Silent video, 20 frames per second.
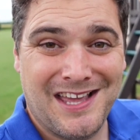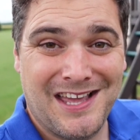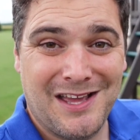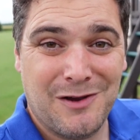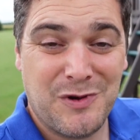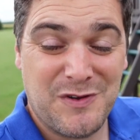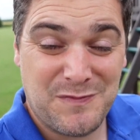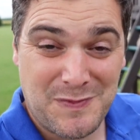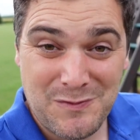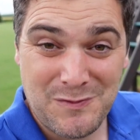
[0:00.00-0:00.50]

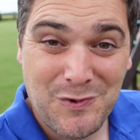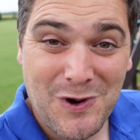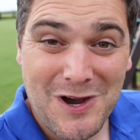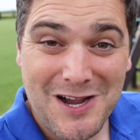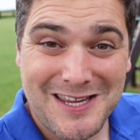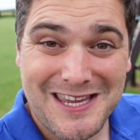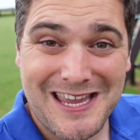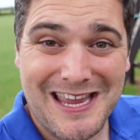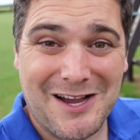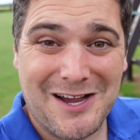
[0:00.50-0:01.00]
We've been
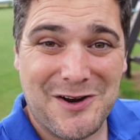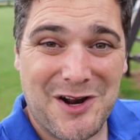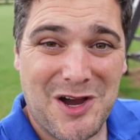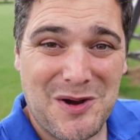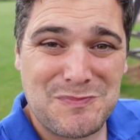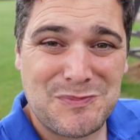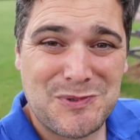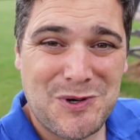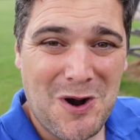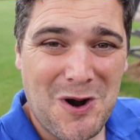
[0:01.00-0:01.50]
working on
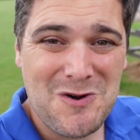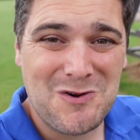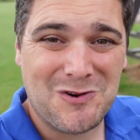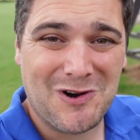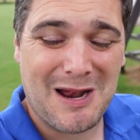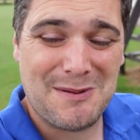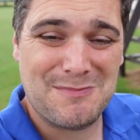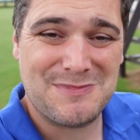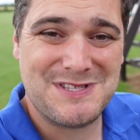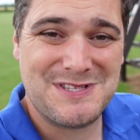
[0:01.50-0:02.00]
our
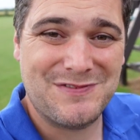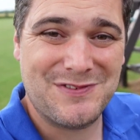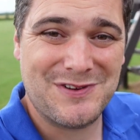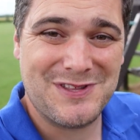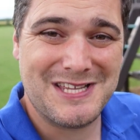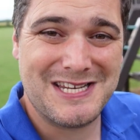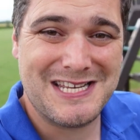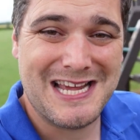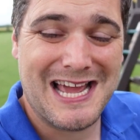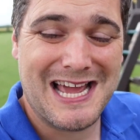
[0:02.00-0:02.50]
program for
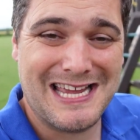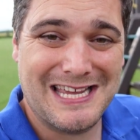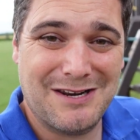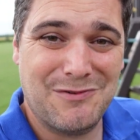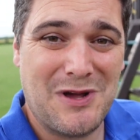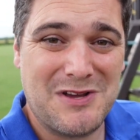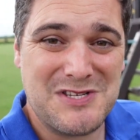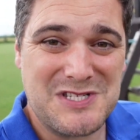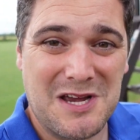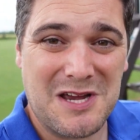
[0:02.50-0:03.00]
the day,
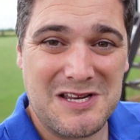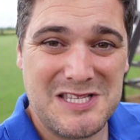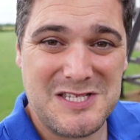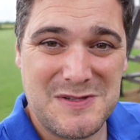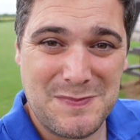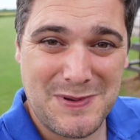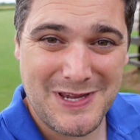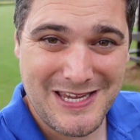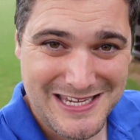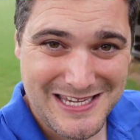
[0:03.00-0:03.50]
and there's going
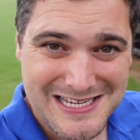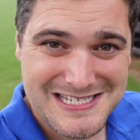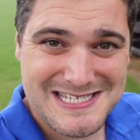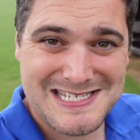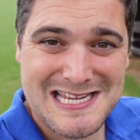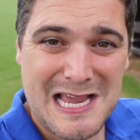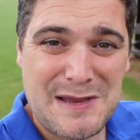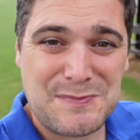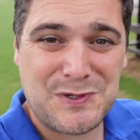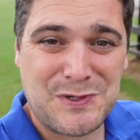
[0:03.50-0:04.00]
to be
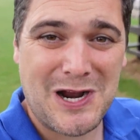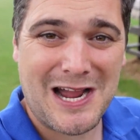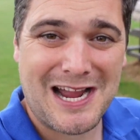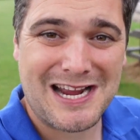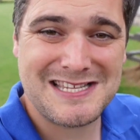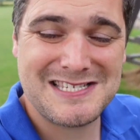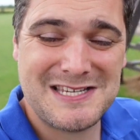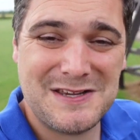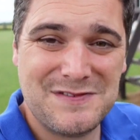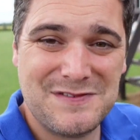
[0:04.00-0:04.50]
separate
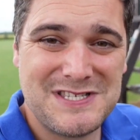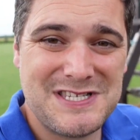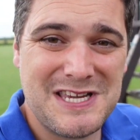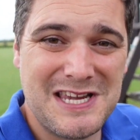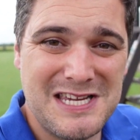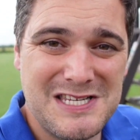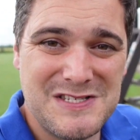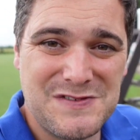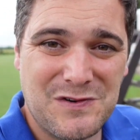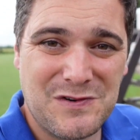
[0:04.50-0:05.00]

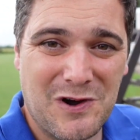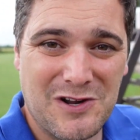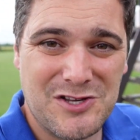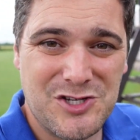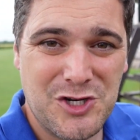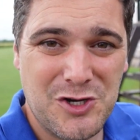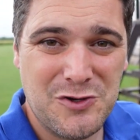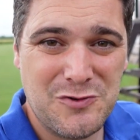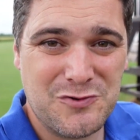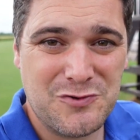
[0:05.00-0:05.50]
activities for our
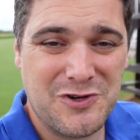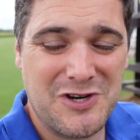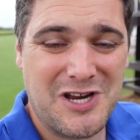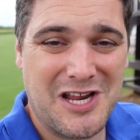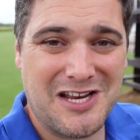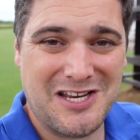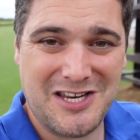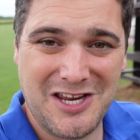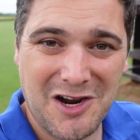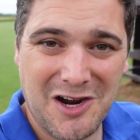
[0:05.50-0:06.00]
children
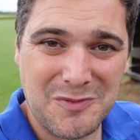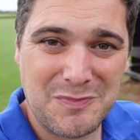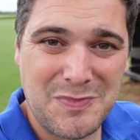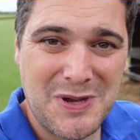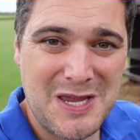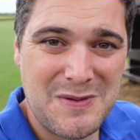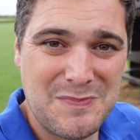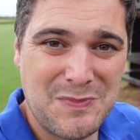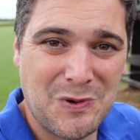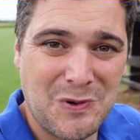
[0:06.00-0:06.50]
and young
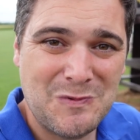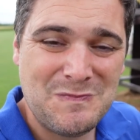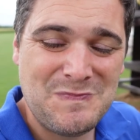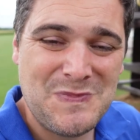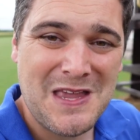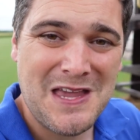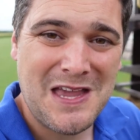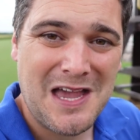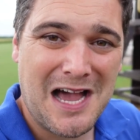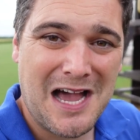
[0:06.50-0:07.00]
people,
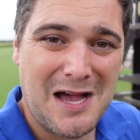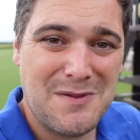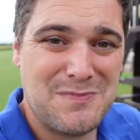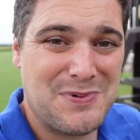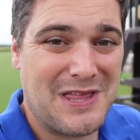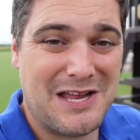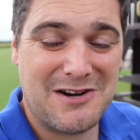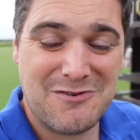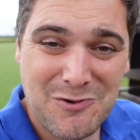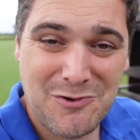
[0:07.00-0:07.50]
but
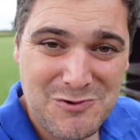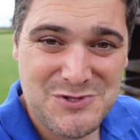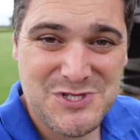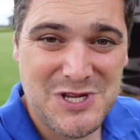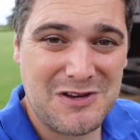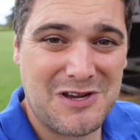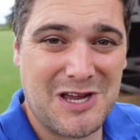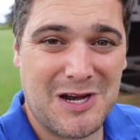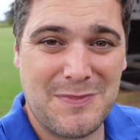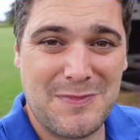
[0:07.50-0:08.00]
there are
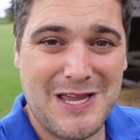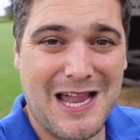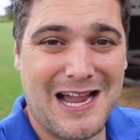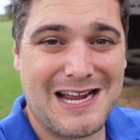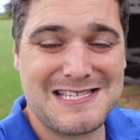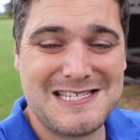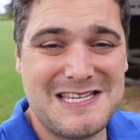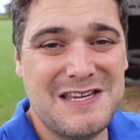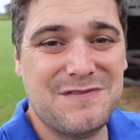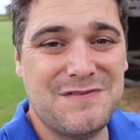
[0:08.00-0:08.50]
also going to be
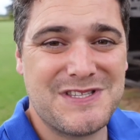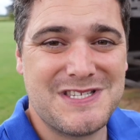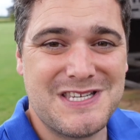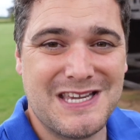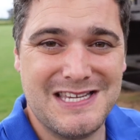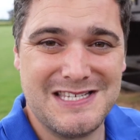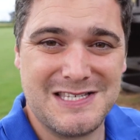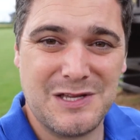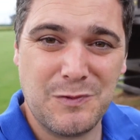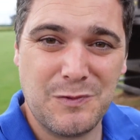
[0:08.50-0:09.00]

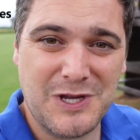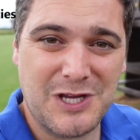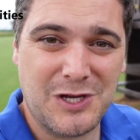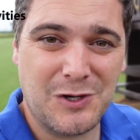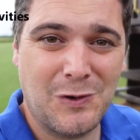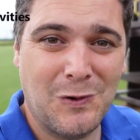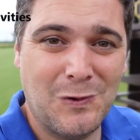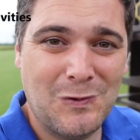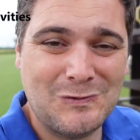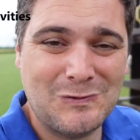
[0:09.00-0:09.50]
activities that we
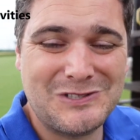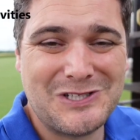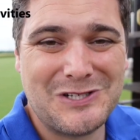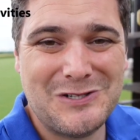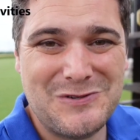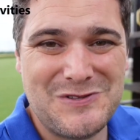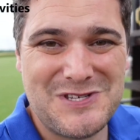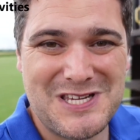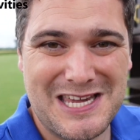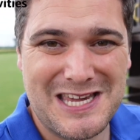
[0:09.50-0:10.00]
can all
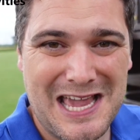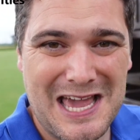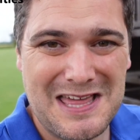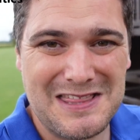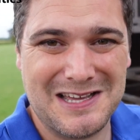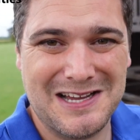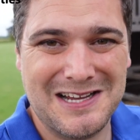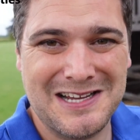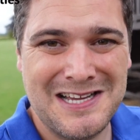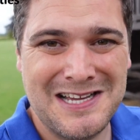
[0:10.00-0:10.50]
do
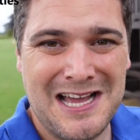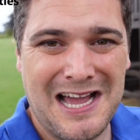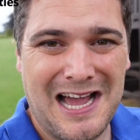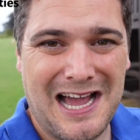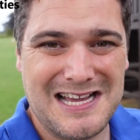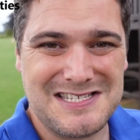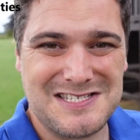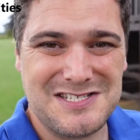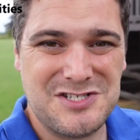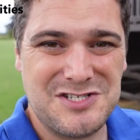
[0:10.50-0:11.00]
together
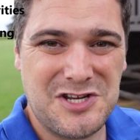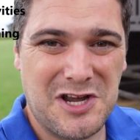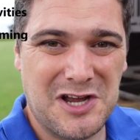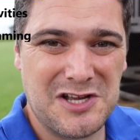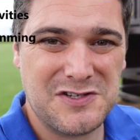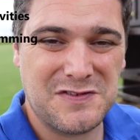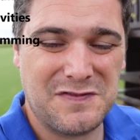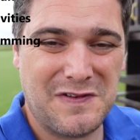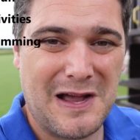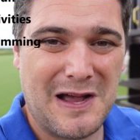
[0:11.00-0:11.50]
as a
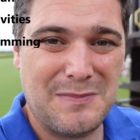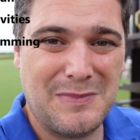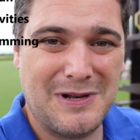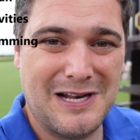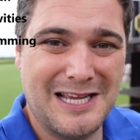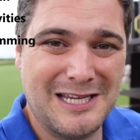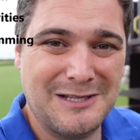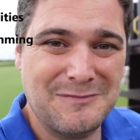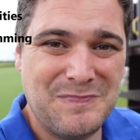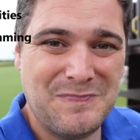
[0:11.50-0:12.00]
church
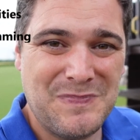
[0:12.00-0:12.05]
family.